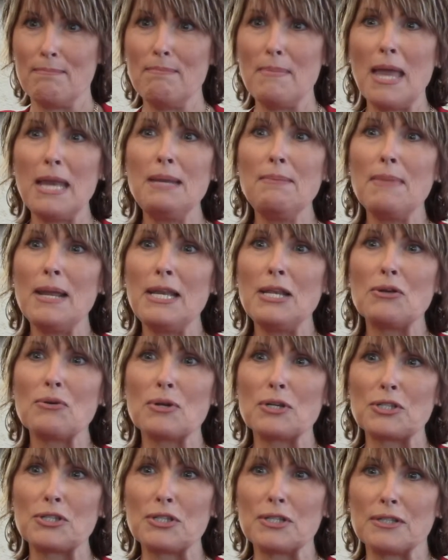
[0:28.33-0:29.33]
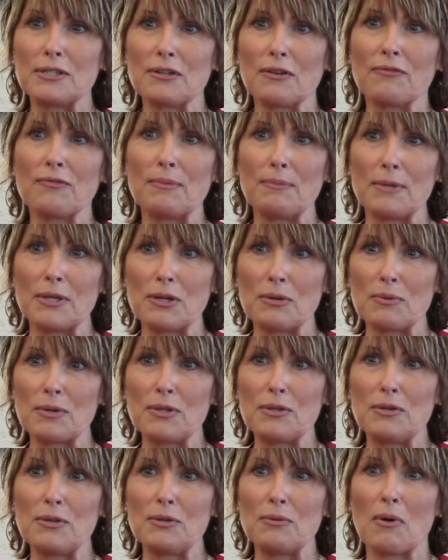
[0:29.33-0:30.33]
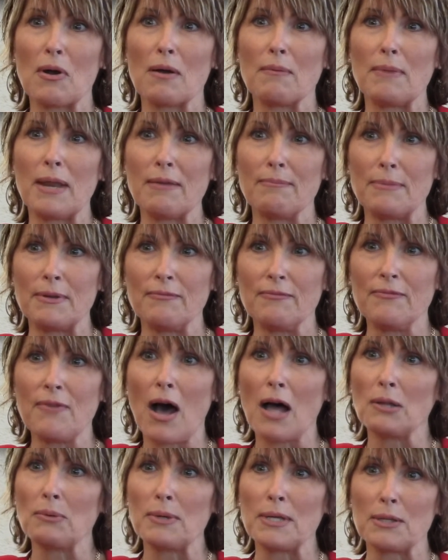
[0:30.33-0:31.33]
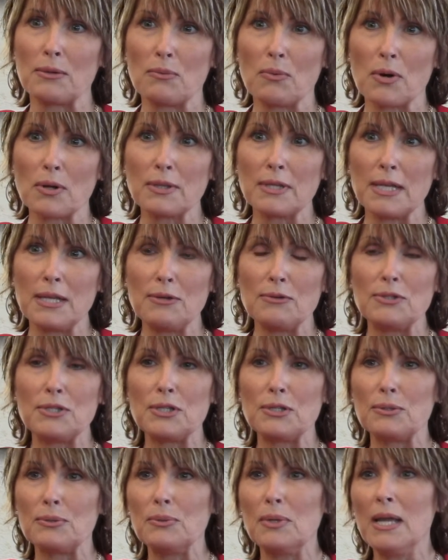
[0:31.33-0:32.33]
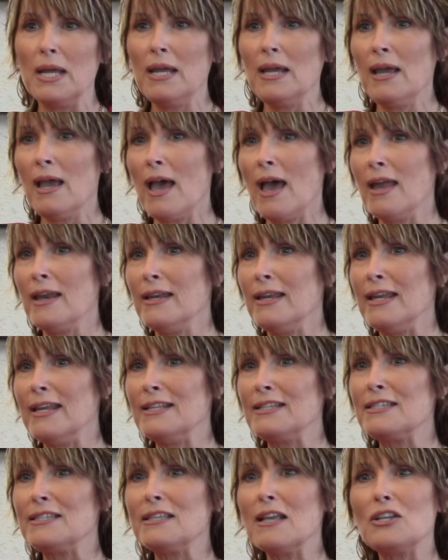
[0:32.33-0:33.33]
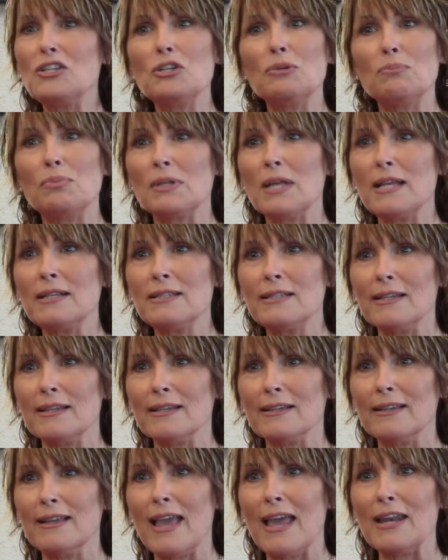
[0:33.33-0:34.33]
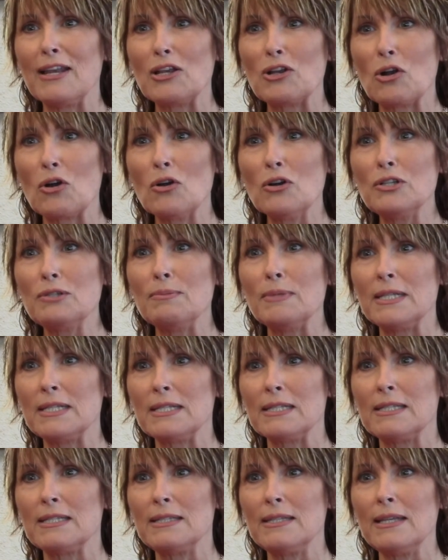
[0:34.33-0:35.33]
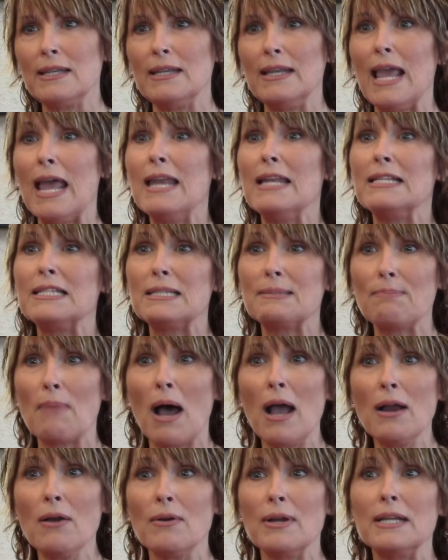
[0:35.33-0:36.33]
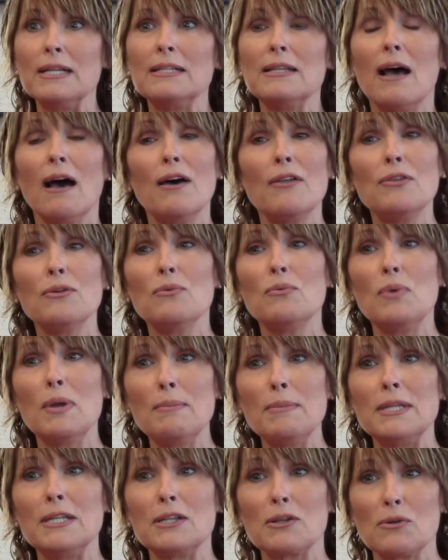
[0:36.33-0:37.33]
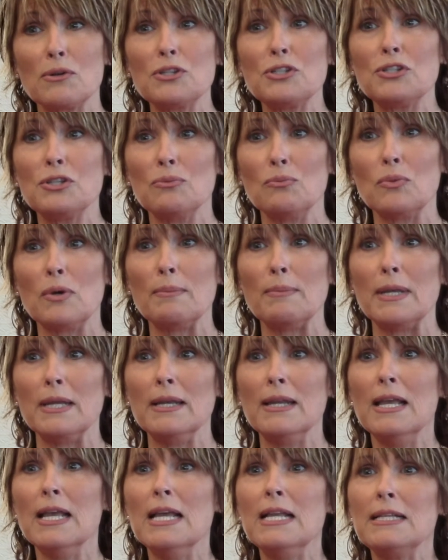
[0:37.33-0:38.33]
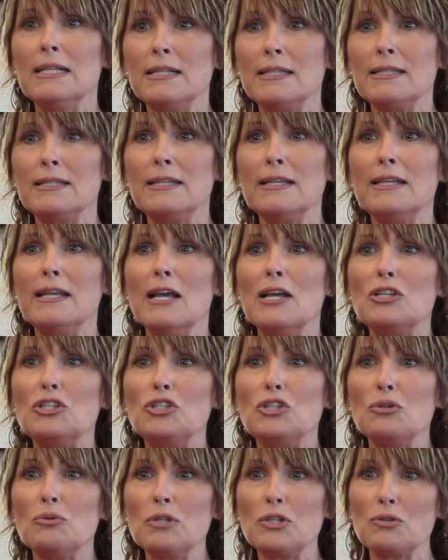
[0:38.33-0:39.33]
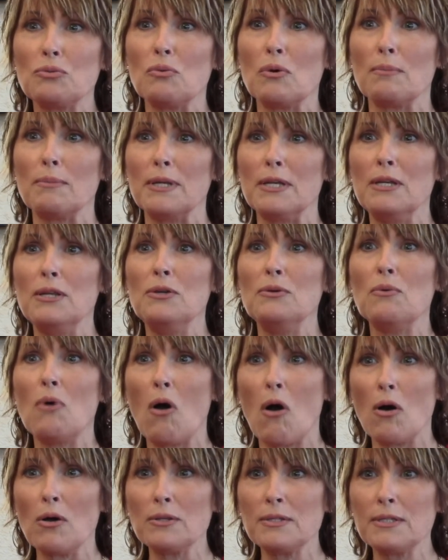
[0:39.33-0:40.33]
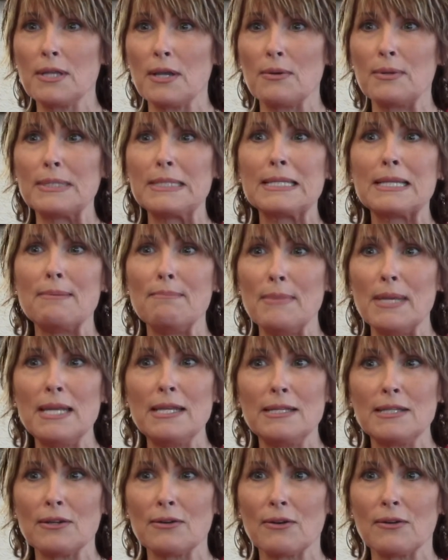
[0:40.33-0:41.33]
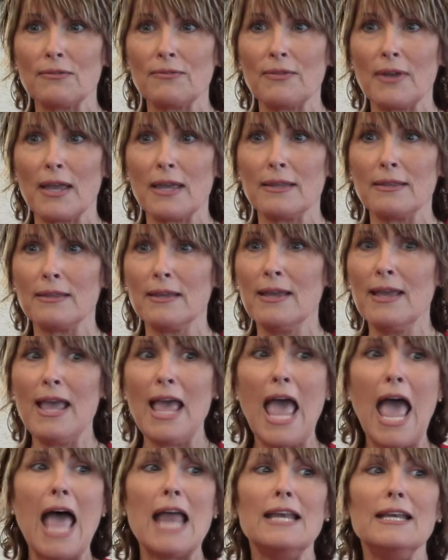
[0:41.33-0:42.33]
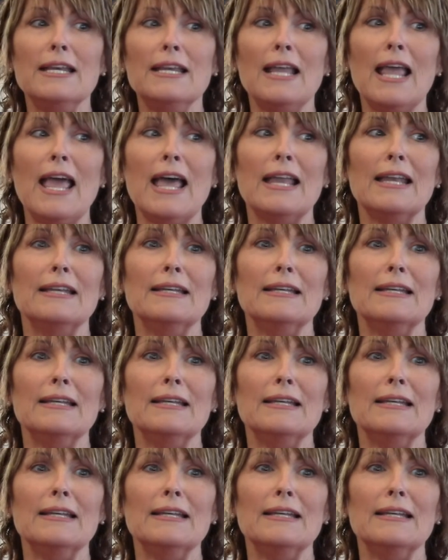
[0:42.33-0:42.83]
Many, many Christians are familiar with who you are and have been following the work that you do. And it's such a blessing and encouragement to see, and inspiring to other women, to Christian women, to see a Jewish woman who also is committed to her faith and